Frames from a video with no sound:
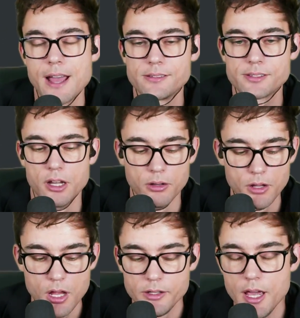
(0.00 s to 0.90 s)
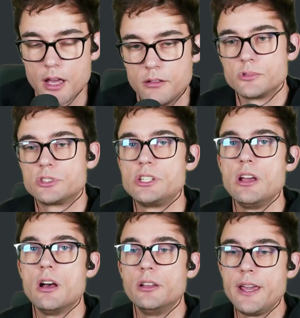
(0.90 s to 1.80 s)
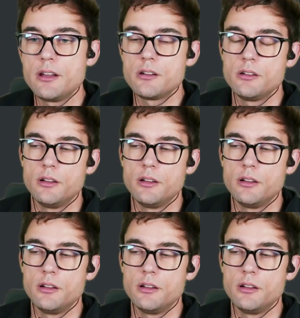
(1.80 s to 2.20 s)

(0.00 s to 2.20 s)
So yeah, see y'all later.